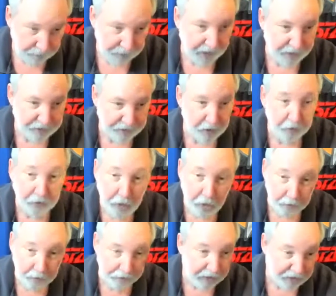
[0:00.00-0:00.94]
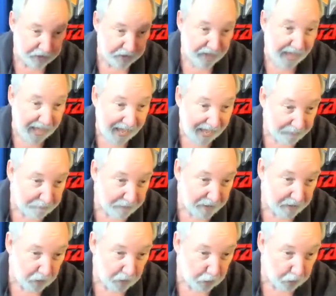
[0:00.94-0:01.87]
Okay, so note, there's an
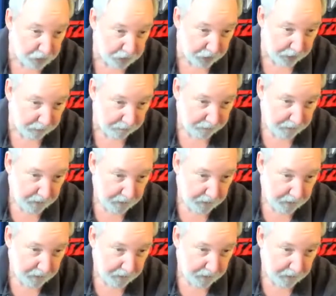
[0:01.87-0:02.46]
admin user.